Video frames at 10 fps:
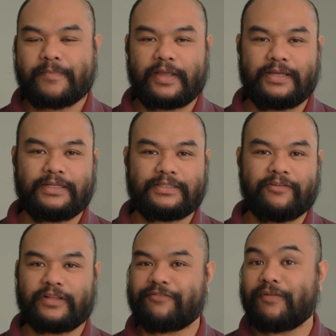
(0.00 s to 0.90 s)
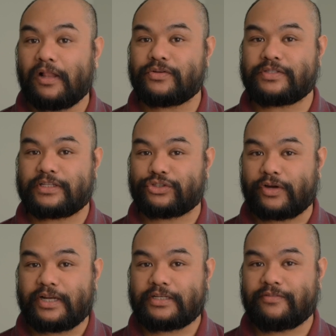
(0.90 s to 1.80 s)
It definitely follows the
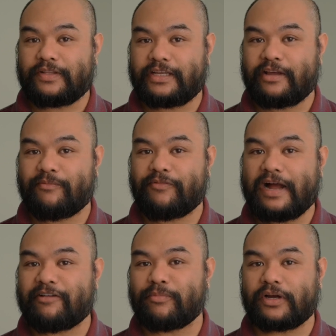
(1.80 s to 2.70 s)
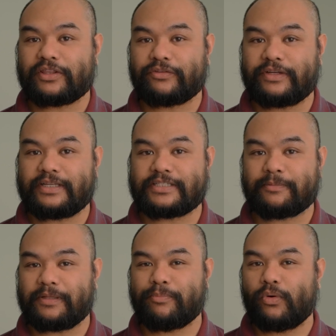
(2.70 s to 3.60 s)
trend of the EM5 Mark III and
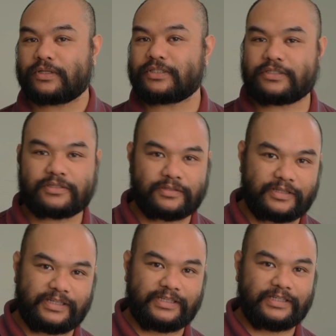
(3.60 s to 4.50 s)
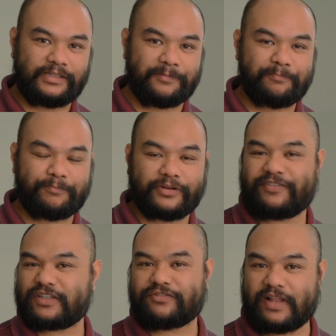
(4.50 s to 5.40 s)
simply ports the
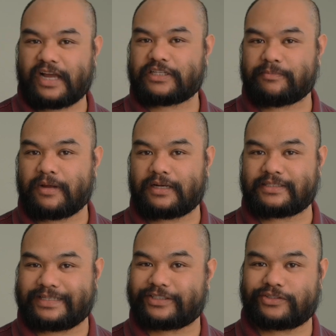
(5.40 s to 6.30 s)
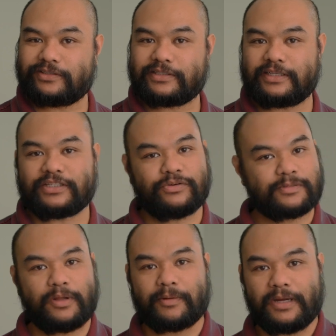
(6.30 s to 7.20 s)
previous flagship model's internals into a
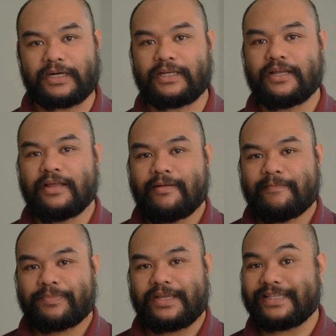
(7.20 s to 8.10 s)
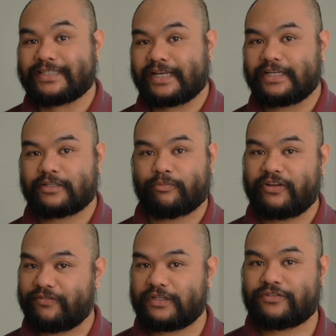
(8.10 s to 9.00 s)
smaller body. In this case, the
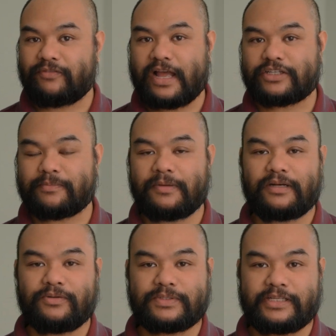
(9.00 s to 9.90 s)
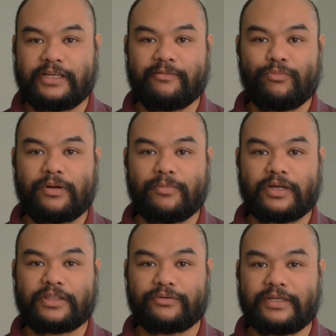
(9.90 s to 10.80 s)
previous flagship model was the EM1
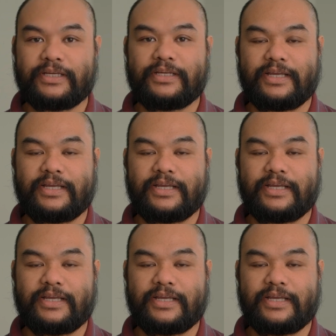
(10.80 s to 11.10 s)
Mark III.